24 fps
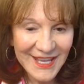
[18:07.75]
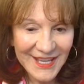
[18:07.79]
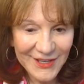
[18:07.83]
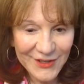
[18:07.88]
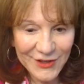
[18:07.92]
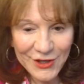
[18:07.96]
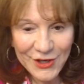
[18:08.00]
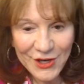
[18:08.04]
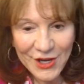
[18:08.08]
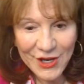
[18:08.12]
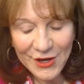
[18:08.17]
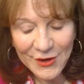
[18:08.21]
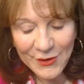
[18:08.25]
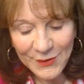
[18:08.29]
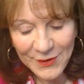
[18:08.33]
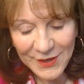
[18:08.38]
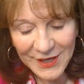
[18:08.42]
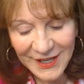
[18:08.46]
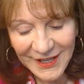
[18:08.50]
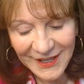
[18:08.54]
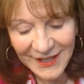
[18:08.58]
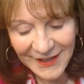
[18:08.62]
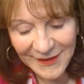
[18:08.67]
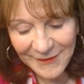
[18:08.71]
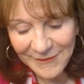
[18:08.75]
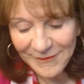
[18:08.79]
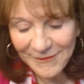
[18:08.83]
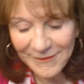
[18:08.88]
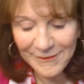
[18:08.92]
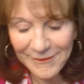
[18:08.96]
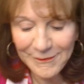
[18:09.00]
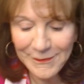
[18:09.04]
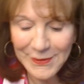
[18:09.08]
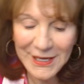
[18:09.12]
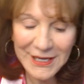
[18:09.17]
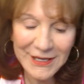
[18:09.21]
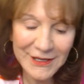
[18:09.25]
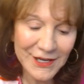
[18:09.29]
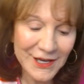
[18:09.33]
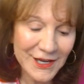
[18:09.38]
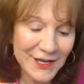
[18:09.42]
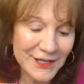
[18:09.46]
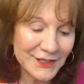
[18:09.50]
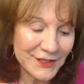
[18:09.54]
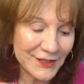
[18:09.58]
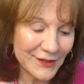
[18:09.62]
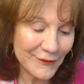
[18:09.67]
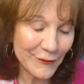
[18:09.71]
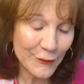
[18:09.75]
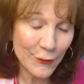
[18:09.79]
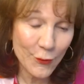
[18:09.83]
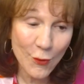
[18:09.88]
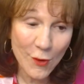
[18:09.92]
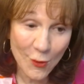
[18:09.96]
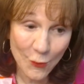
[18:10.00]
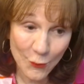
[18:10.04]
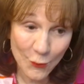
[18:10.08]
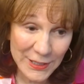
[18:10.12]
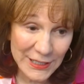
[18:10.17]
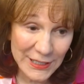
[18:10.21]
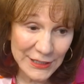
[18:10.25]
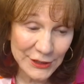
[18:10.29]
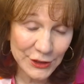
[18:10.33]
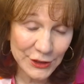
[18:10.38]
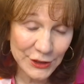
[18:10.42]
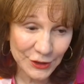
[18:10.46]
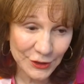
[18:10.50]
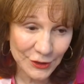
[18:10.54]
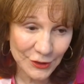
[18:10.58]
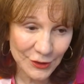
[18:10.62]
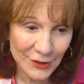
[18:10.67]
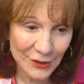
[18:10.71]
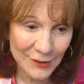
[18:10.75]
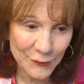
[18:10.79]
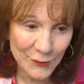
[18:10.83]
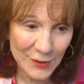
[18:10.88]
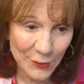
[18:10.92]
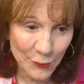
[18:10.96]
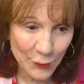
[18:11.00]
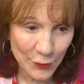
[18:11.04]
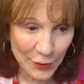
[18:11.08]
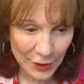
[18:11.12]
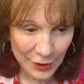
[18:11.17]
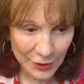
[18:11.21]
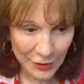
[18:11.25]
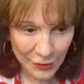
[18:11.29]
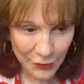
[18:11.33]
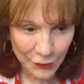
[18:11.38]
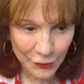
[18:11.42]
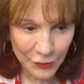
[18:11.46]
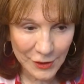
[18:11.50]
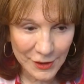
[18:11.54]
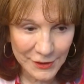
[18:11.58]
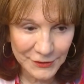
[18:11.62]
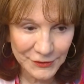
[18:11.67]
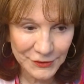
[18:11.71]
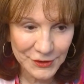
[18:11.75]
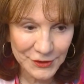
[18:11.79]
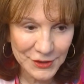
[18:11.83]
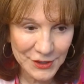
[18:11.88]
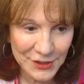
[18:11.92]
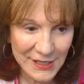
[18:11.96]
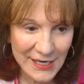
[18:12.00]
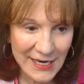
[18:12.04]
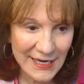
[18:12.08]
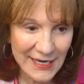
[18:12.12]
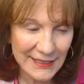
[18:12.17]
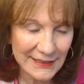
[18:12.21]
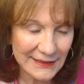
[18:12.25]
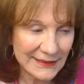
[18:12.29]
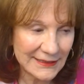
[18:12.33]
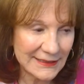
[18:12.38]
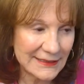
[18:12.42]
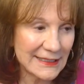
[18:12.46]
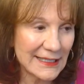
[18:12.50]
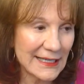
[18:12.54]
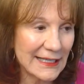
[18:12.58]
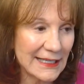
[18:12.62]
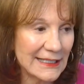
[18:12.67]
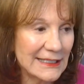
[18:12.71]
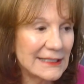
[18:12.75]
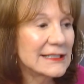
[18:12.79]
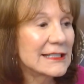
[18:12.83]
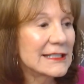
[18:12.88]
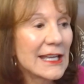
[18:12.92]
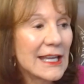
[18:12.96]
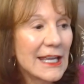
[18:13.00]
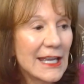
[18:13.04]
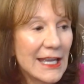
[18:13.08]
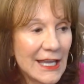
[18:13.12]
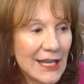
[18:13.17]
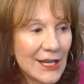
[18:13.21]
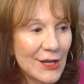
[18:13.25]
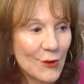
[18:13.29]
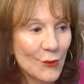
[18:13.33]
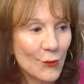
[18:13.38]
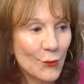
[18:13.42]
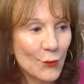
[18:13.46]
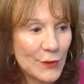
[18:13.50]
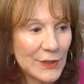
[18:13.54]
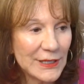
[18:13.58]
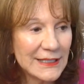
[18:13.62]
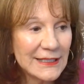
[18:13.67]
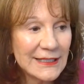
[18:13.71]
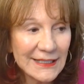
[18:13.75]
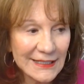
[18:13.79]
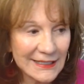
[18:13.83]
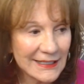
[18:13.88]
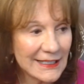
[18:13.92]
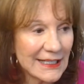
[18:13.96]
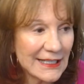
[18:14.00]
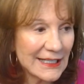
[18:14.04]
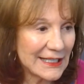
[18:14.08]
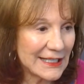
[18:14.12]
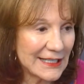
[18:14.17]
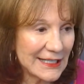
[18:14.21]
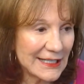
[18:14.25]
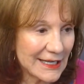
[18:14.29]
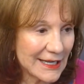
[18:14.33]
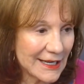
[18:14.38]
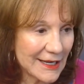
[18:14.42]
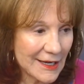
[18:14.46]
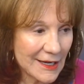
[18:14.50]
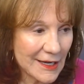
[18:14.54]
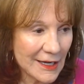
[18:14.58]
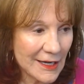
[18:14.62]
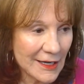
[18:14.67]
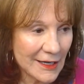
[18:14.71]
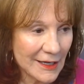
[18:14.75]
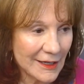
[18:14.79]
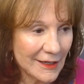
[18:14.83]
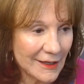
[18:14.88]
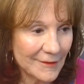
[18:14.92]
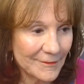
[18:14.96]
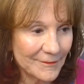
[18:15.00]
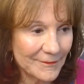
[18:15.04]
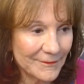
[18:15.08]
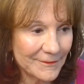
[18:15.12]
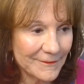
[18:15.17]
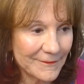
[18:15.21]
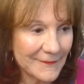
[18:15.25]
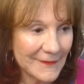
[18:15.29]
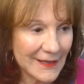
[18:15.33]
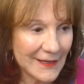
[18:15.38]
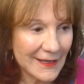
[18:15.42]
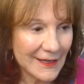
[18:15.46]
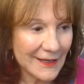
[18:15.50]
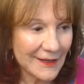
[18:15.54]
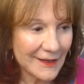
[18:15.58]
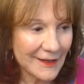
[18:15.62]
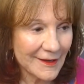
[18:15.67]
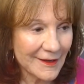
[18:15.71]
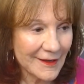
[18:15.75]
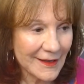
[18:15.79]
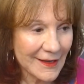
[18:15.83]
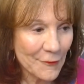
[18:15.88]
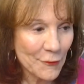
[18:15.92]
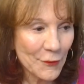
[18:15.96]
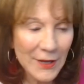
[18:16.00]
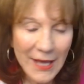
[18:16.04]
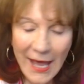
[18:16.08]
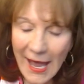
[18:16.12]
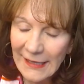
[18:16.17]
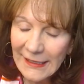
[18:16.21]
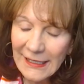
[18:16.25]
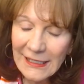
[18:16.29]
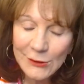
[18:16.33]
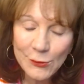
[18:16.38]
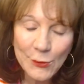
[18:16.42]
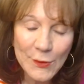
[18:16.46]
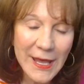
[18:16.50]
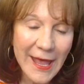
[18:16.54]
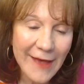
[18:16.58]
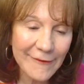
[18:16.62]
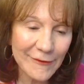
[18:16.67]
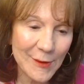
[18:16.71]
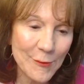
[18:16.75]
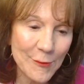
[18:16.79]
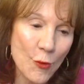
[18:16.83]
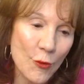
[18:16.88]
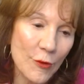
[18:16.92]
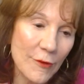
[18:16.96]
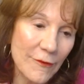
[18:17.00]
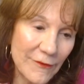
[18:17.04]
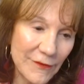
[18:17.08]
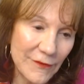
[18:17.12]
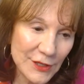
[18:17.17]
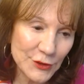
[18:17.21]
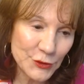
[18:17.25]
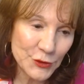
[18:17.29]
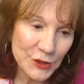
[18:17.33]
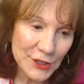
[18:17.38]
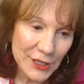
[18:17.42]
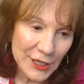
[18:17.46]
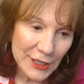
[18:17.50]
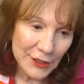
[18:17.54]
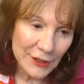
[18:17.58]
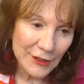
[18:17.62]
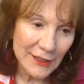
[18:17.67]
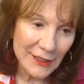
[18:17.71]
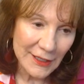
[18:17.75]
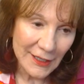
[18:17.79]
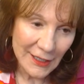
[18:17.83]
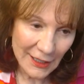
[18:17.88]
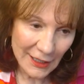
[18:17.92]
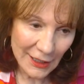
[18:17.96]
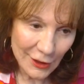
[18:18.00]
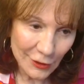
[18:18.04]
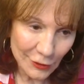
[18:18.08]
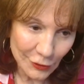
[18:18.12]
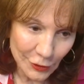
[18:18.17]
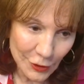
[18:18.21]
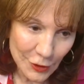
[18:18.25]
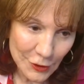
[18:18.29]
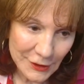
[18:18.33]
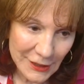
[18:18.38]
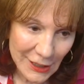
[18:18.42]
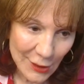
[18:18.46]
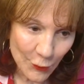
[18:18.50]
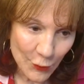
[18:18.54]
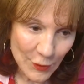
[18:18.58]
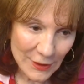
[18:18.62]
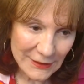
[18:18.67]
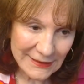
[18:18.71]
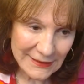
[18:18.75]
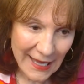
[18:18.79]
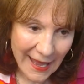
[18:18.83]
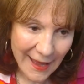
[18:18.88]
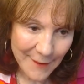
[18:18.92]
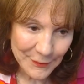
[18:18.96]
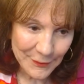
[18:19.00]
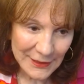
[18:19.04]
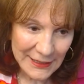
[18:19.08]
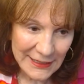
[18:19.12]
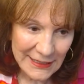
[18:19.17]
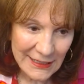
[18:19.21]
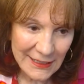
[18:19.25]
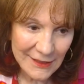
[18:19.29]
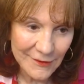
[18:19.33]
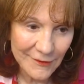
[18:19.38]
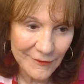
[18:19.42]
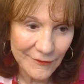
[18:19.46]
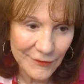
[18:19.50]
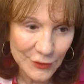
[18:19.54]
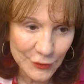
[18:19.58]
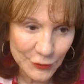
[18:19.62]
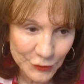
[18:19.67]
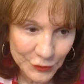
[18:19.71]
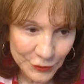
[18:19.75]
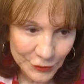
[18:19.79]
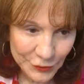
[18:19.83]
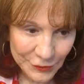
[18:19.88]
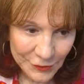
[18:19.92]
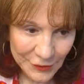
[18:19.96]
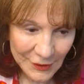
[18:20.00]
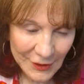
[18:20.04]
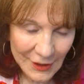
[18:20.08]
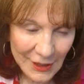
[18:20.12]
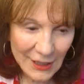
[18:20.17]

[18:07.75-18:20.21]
Because of what we do, and we work across the United States, we see I guess we have a more visionary look at what's happening in the future,